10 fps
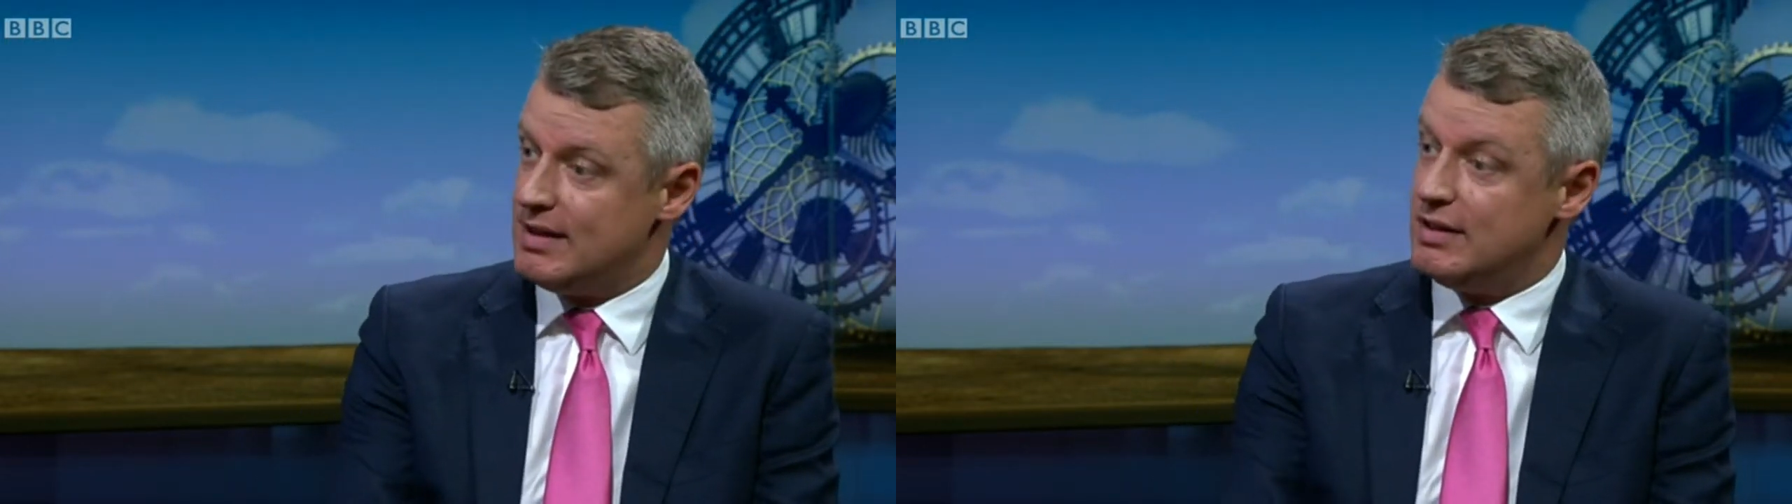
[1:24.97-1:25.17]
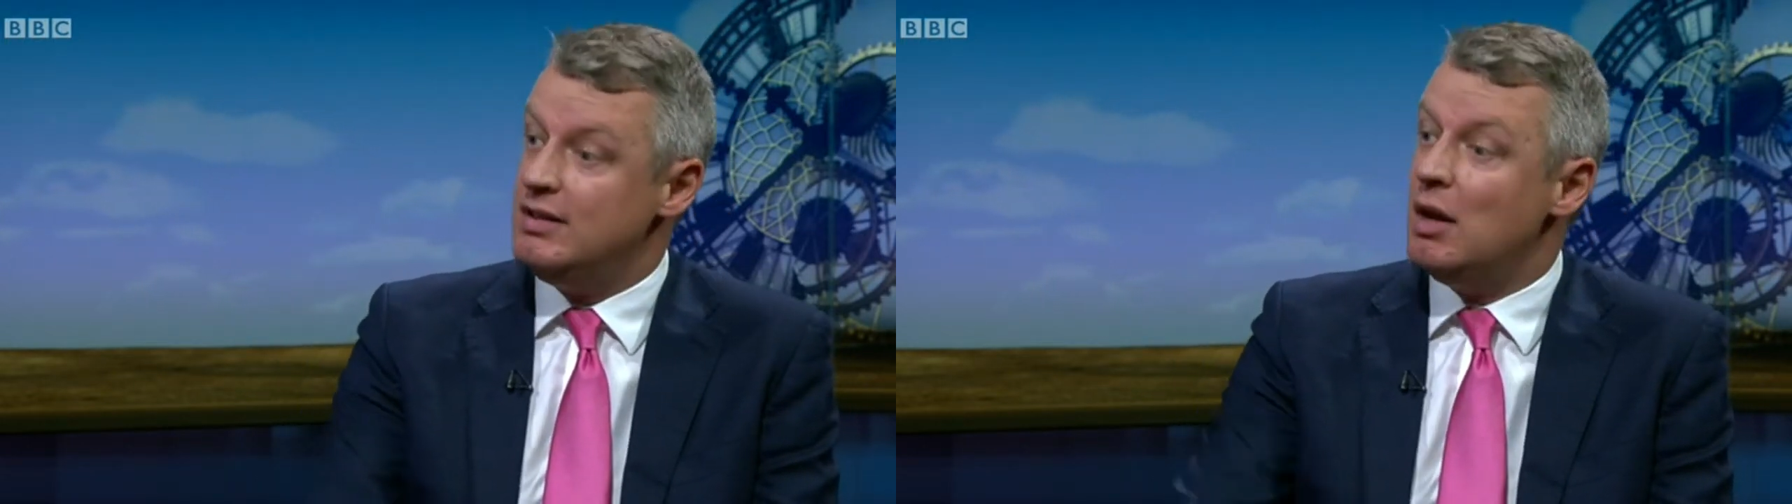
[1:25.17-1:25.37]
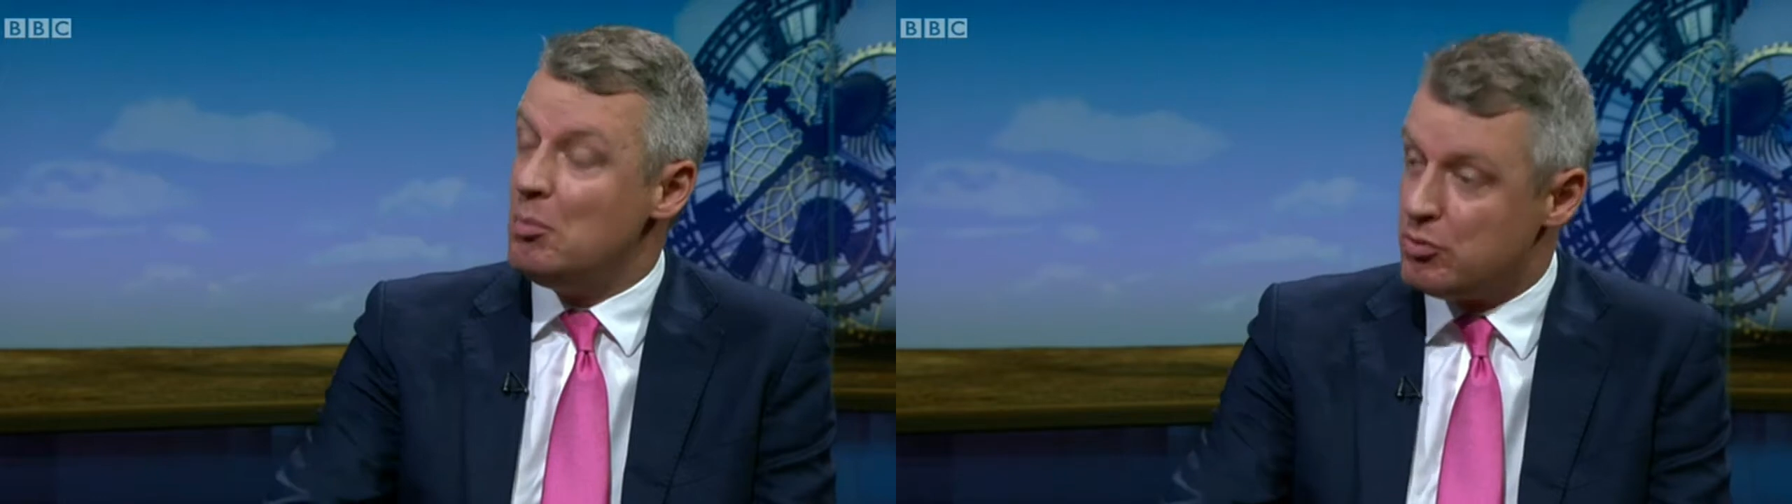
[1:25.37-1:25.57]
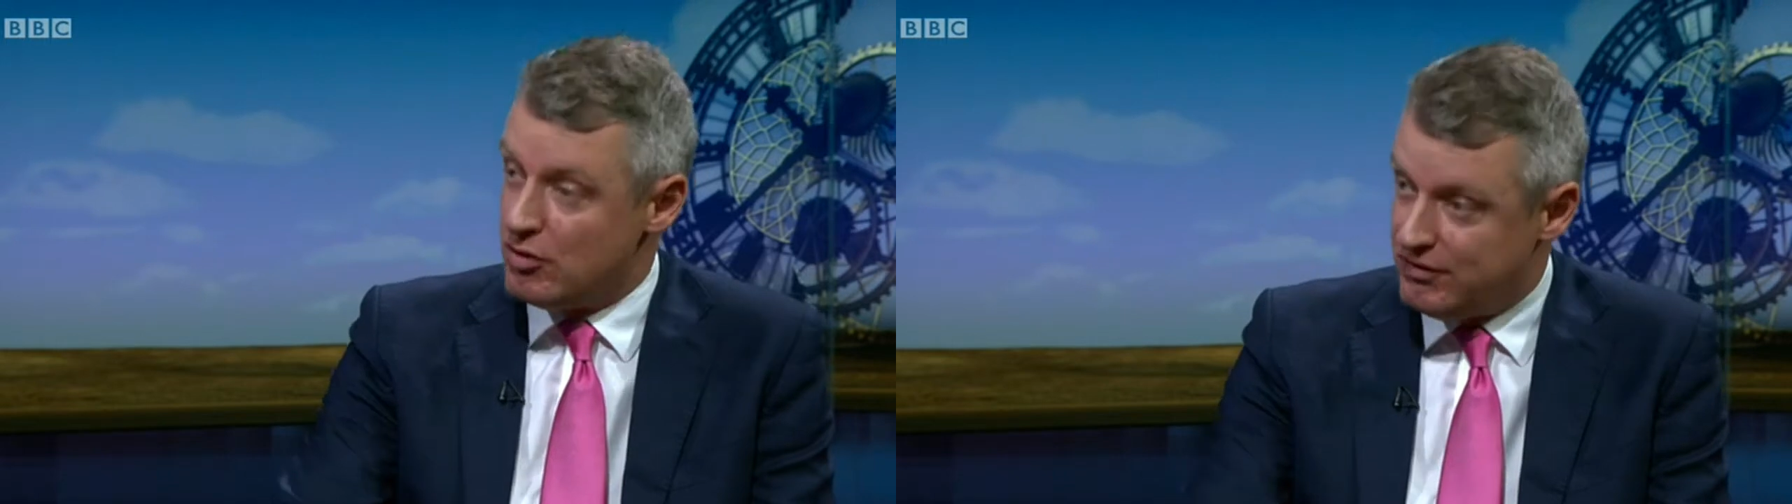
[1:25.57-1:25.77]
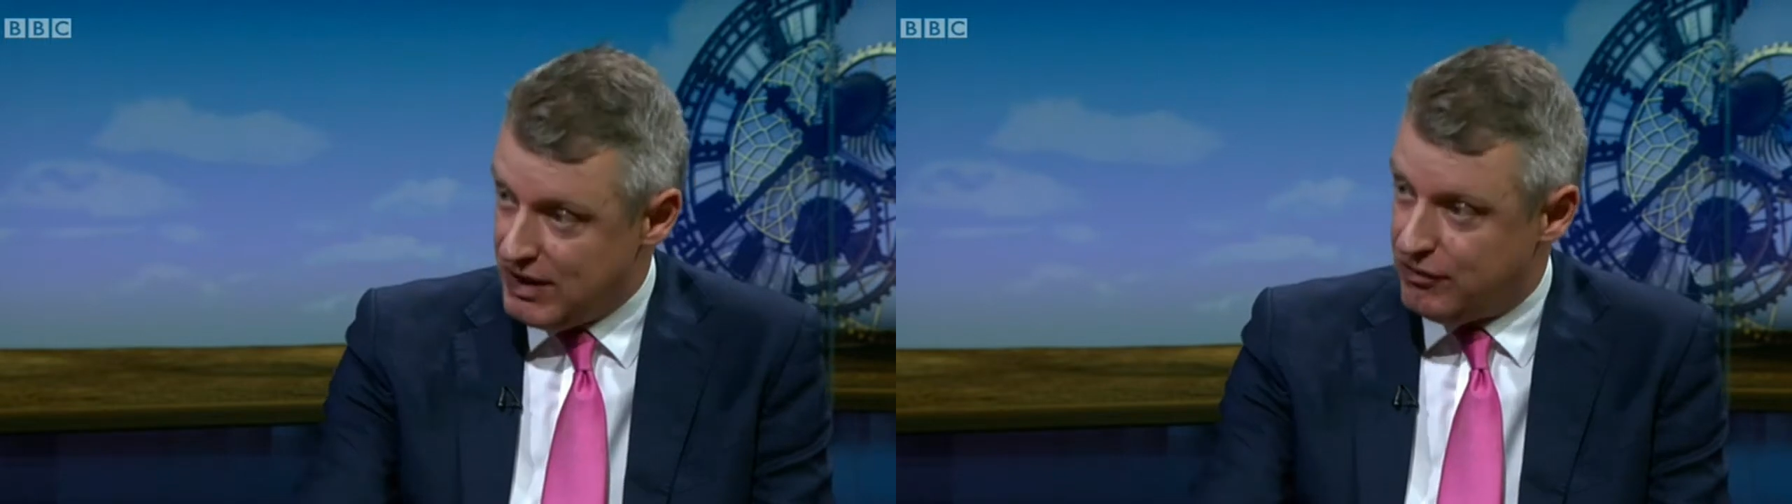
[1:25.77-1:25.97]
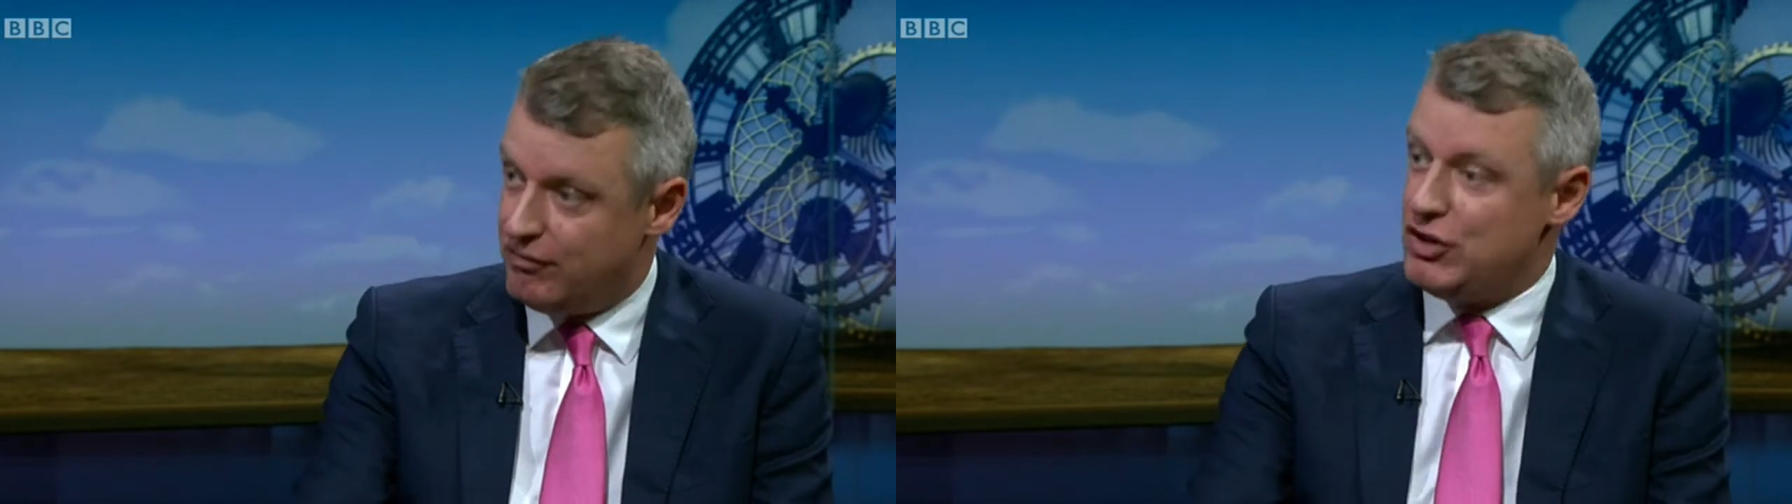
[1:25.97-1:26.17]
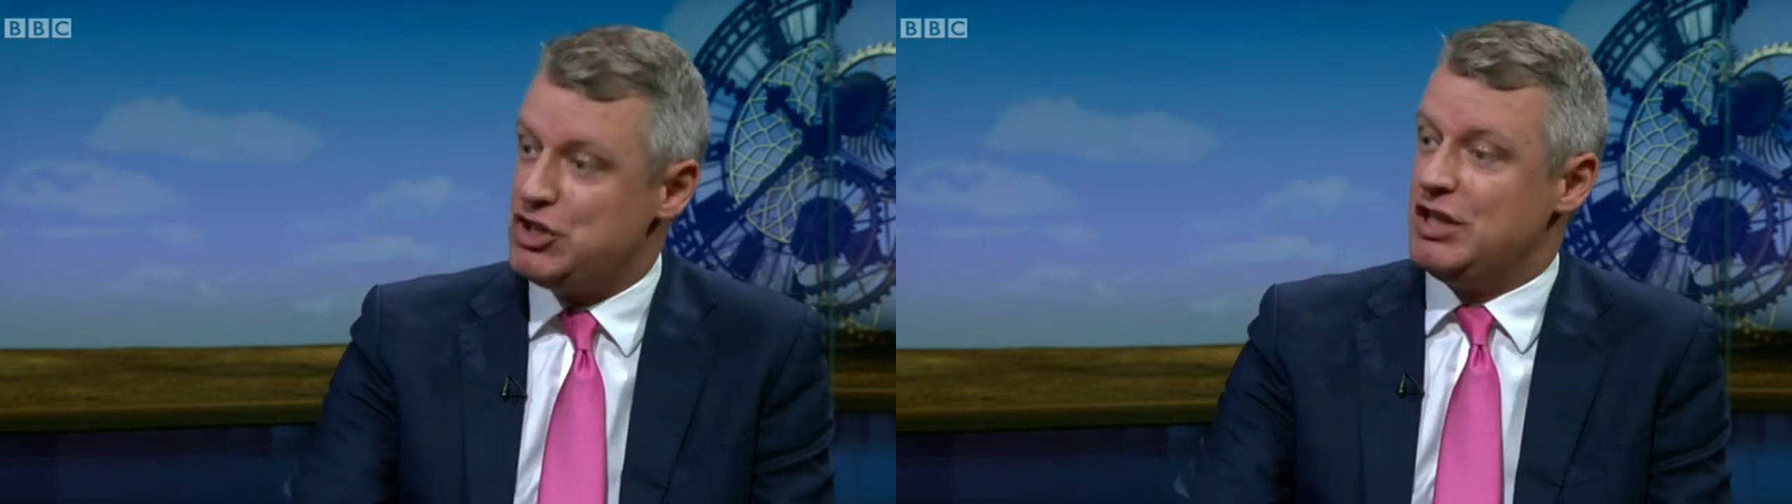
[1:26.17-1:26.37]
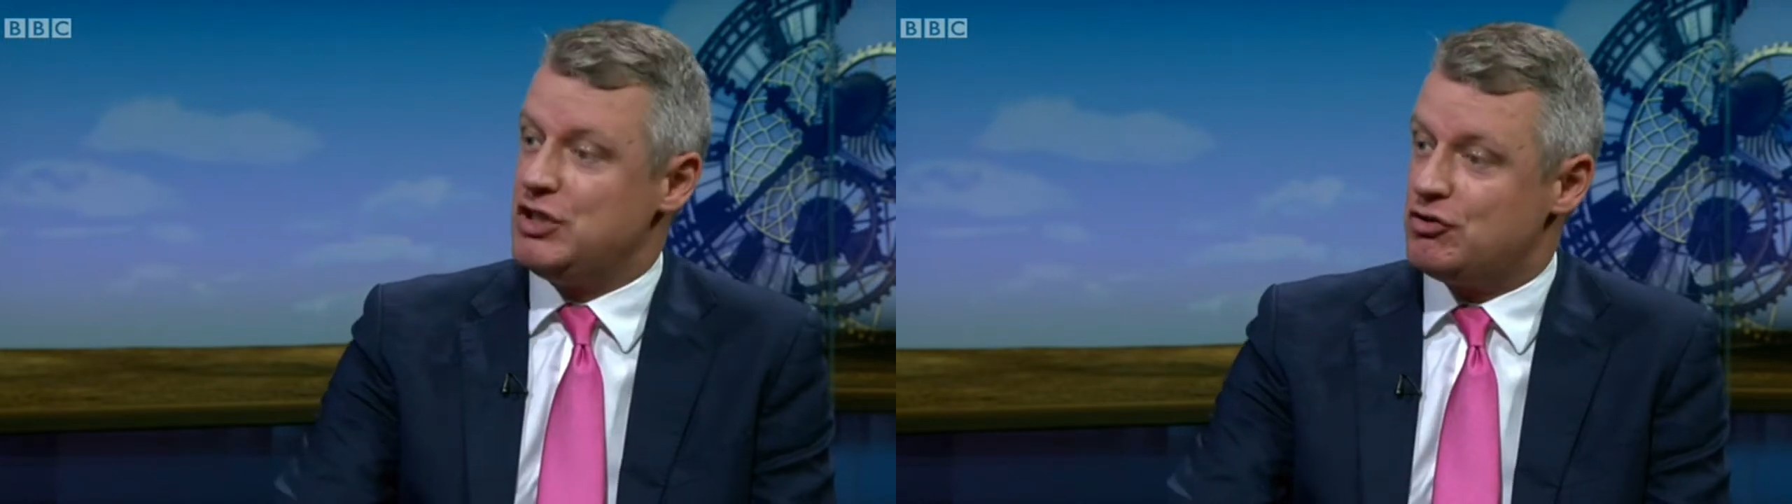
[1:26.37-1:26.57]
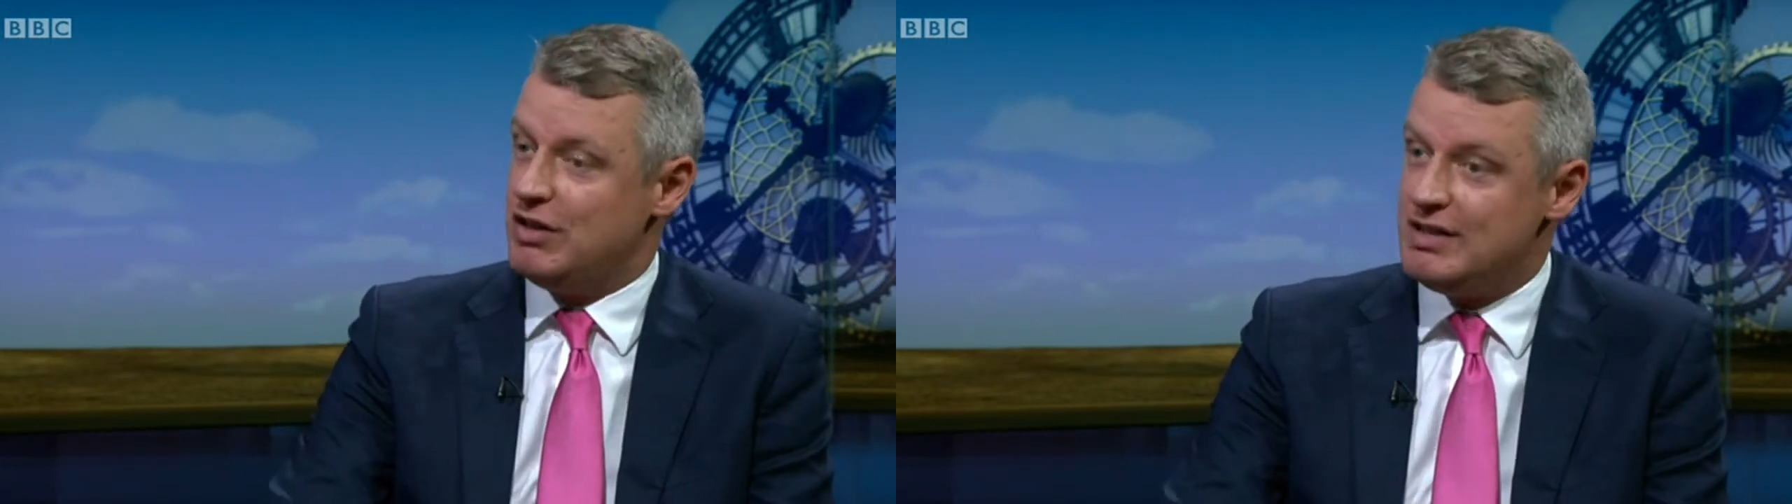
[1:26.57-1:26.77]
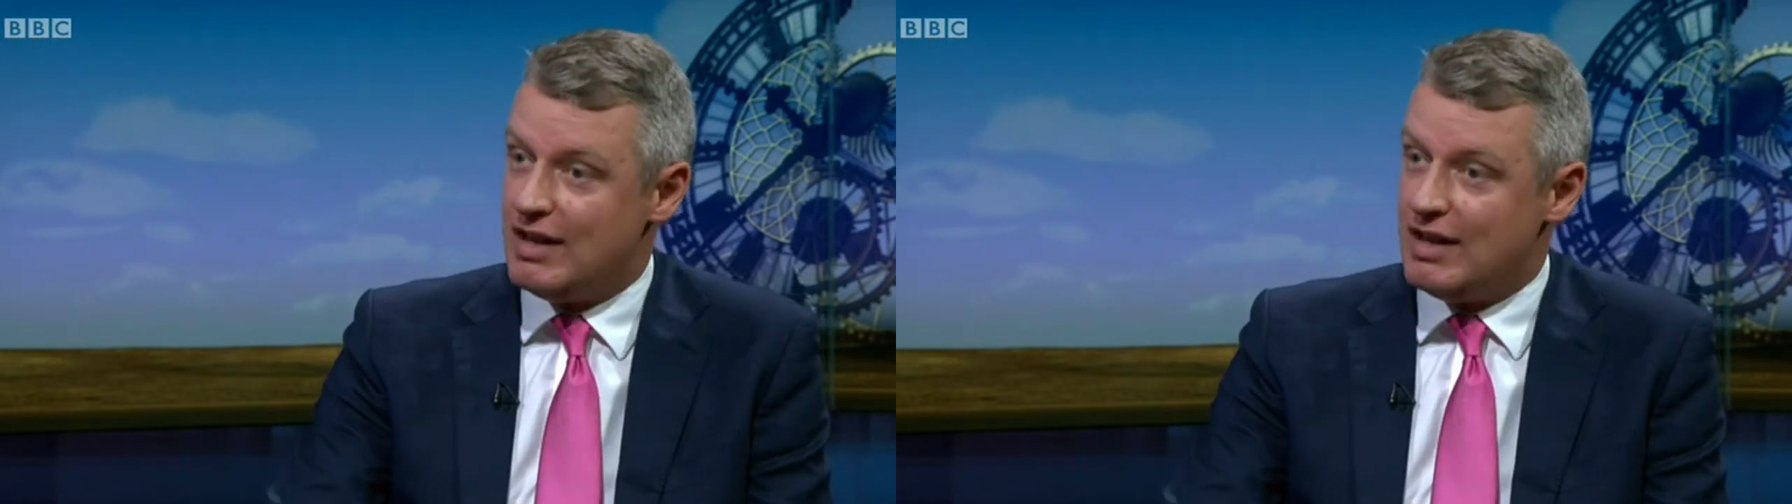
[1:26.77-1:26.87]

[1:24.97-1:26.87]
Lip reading: There's a number of different fishing industries